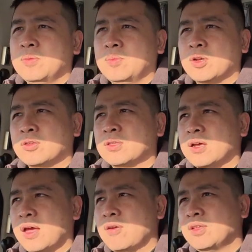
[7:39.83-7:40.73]
Because
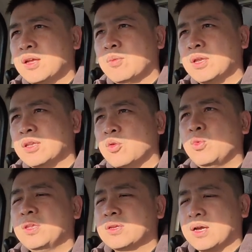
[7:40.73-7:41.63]
every time when the
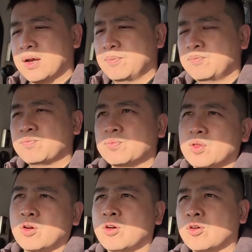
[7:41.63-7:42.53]
wind comes,
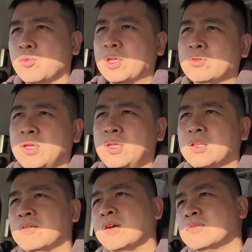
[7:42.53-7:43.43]
or when you
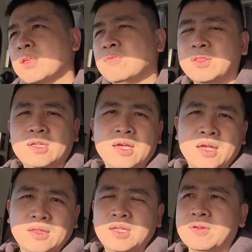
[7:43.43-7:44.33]
hit around
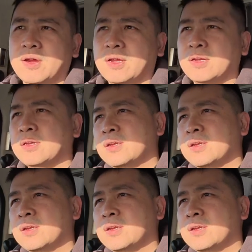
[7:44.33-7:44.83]
70, 80, right,